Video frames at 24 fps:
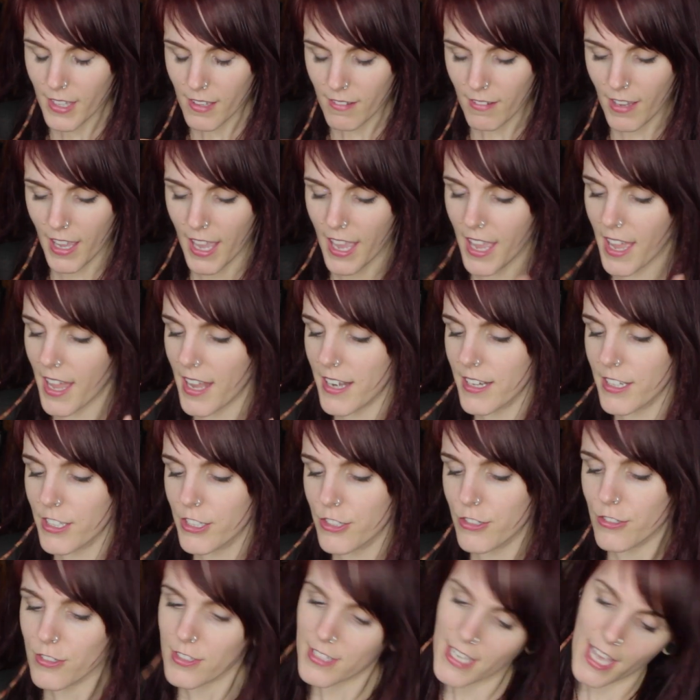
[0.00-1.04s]
And it
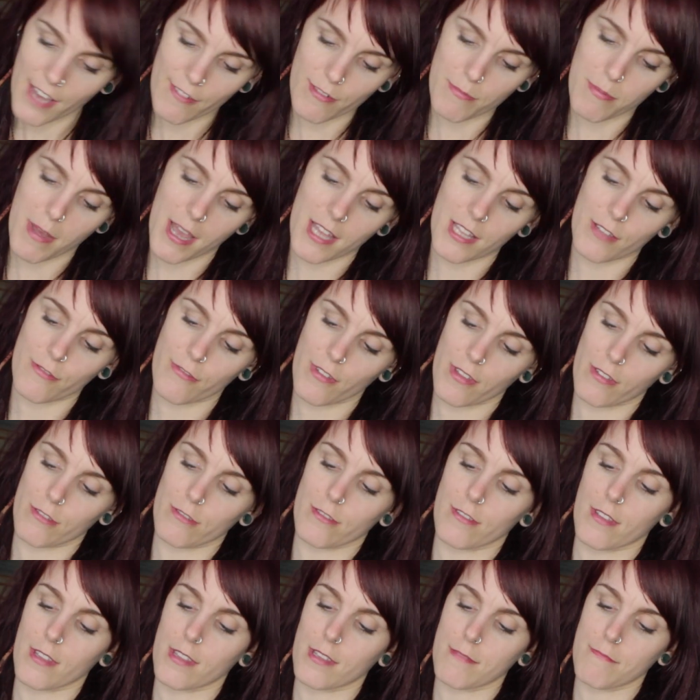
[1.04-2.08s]
used to have a pile of
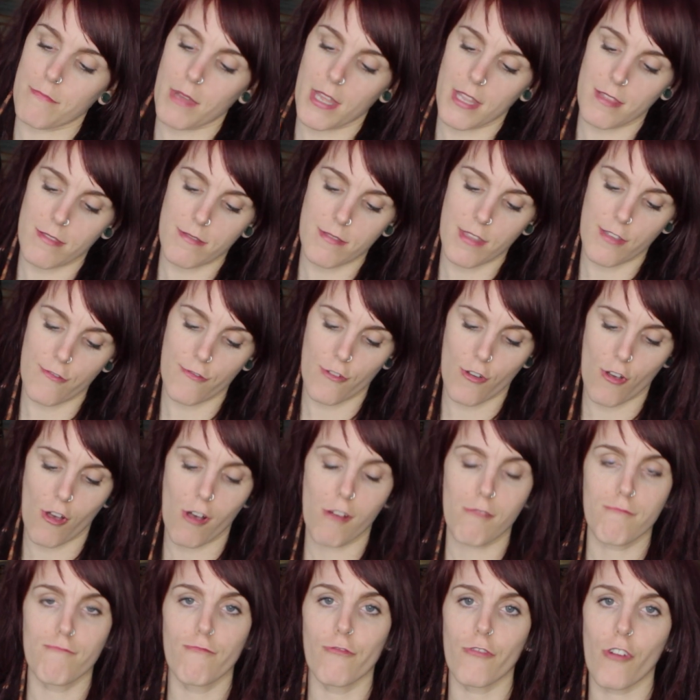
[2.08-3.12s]
feathers on them, but they've
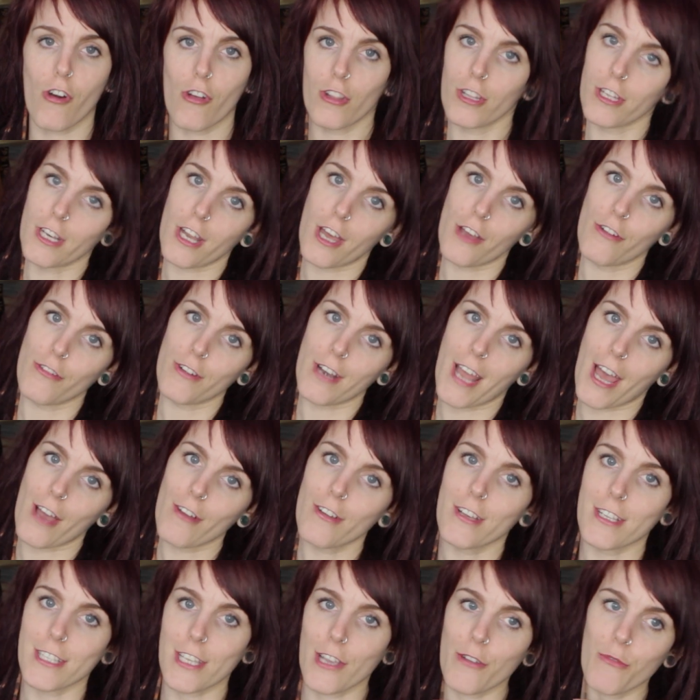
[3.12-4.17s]
all fallen out now
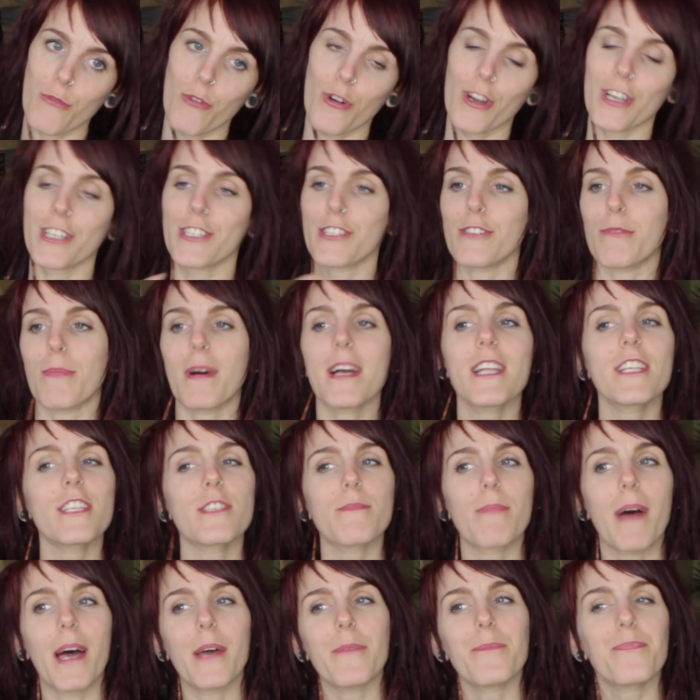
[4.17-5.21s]
because I wore it too
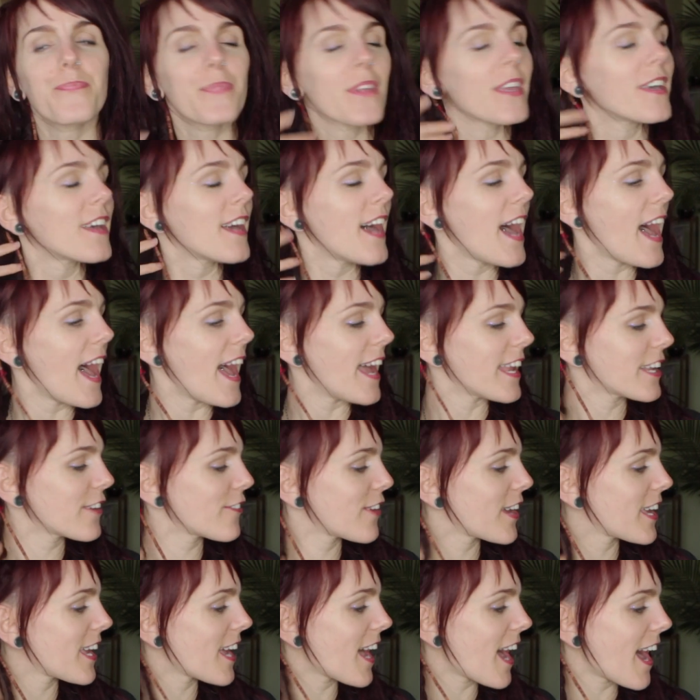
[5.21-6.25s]
much. But
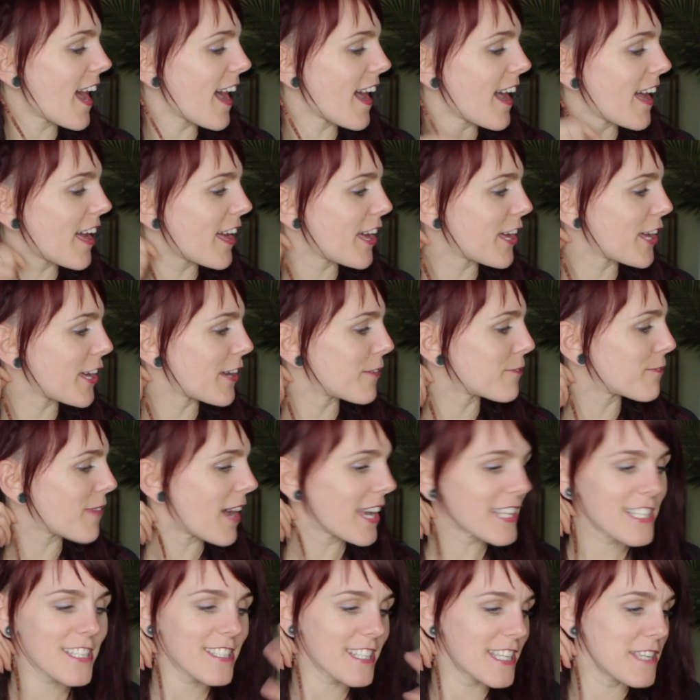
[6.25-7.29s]
anyway,
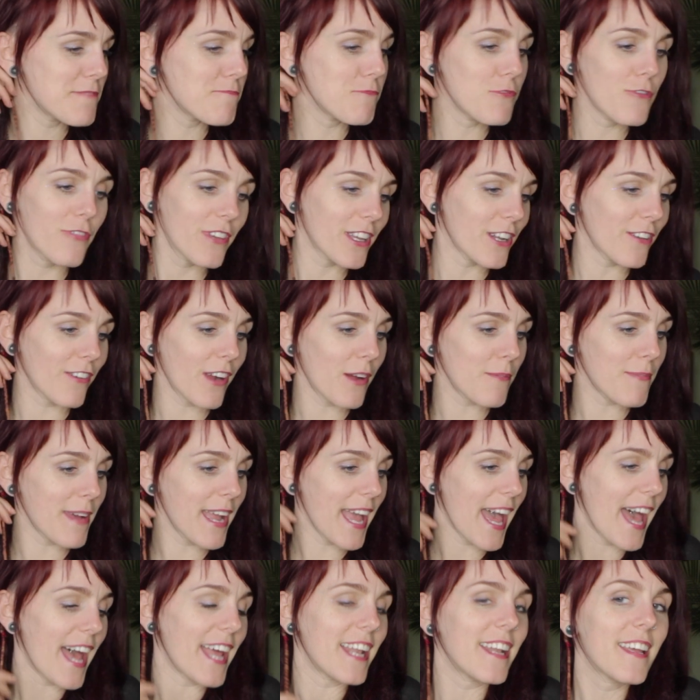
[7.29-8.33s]
I just keep moving it around my
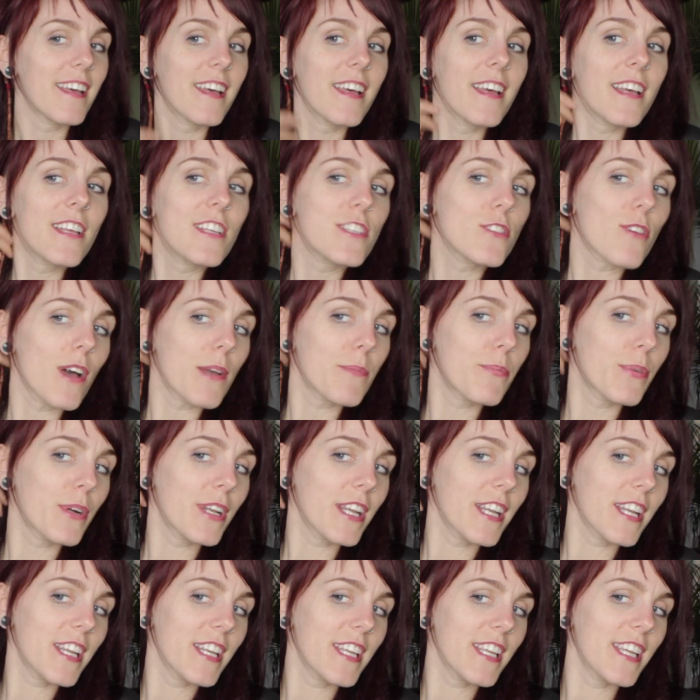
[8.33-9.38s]
head. So I put
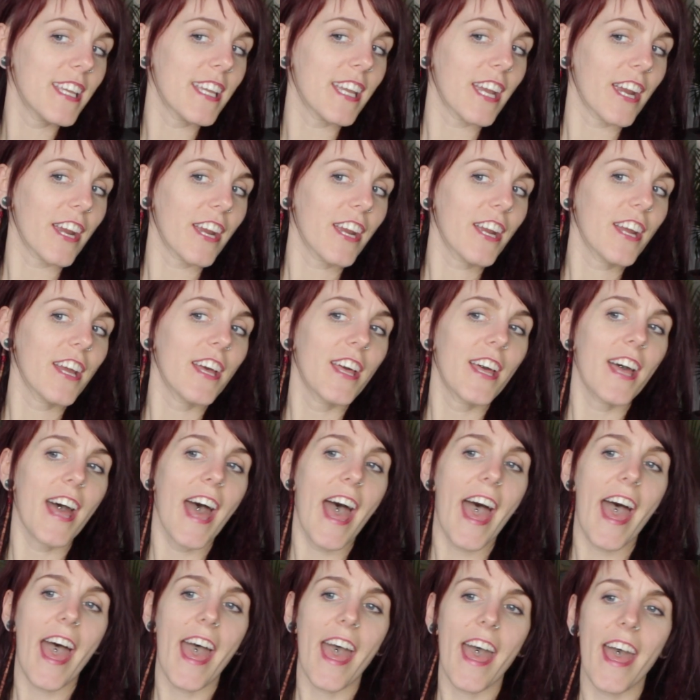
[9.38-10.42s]
it in here,
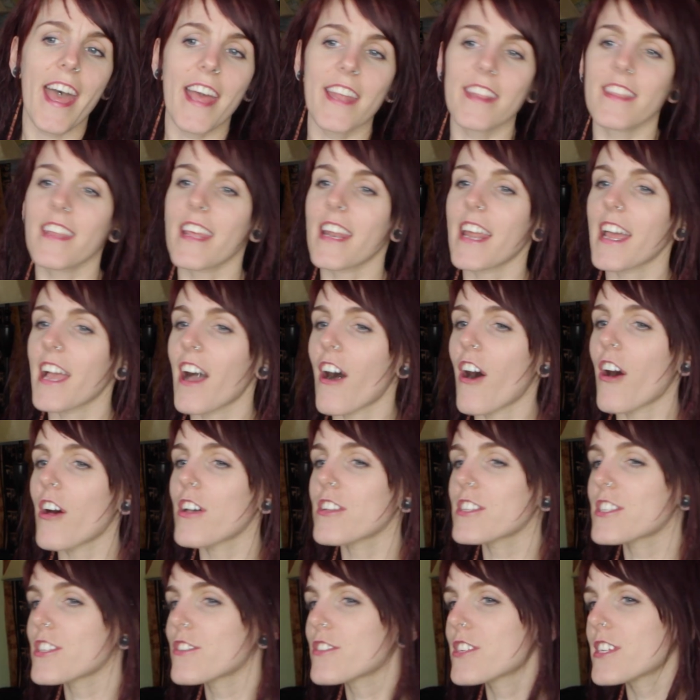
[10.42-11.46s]
and then I
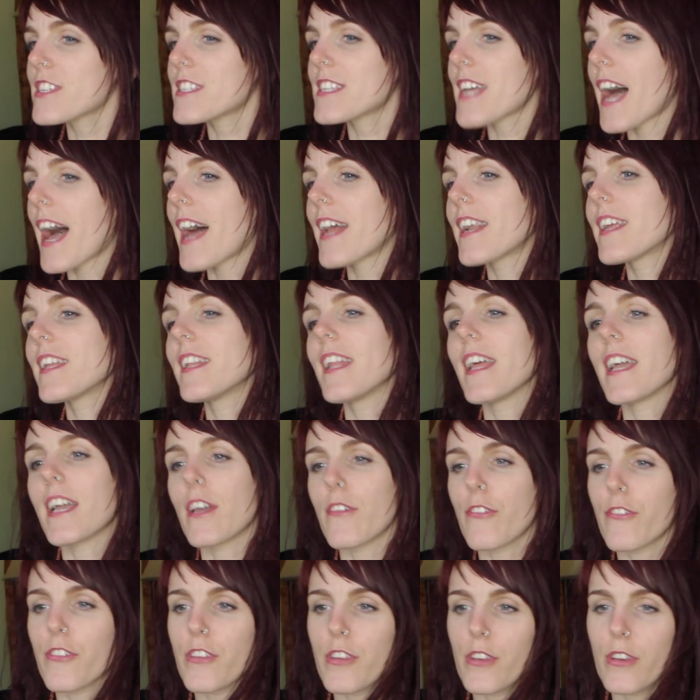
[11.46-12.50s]
also just added like a
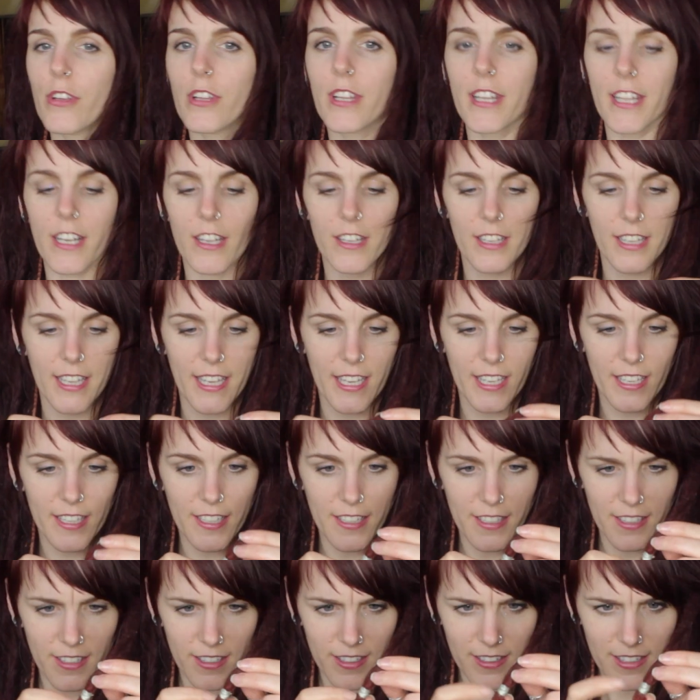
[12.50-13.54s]
few little, like
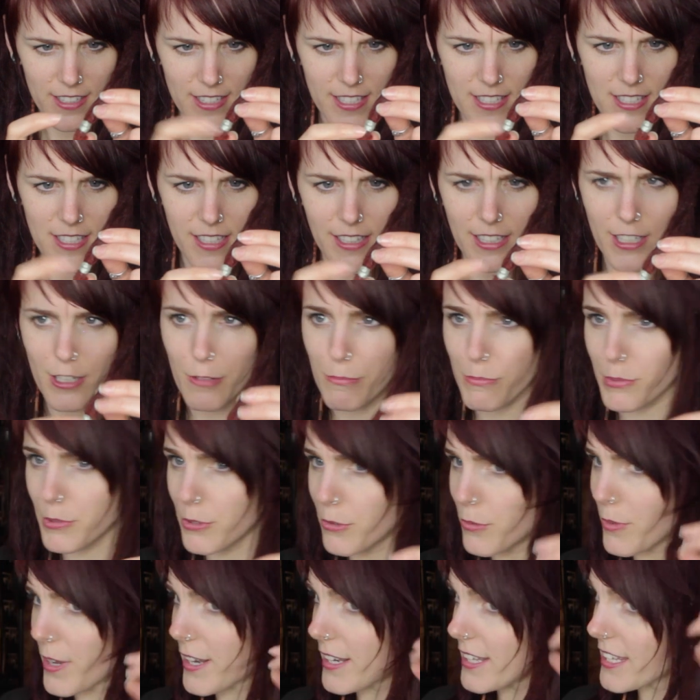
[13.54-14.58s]
this little
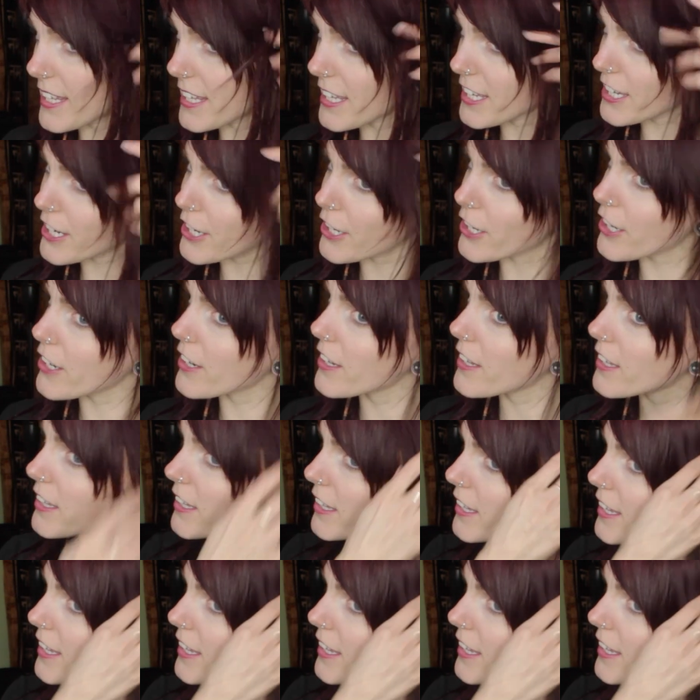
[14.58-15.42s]
blue one here,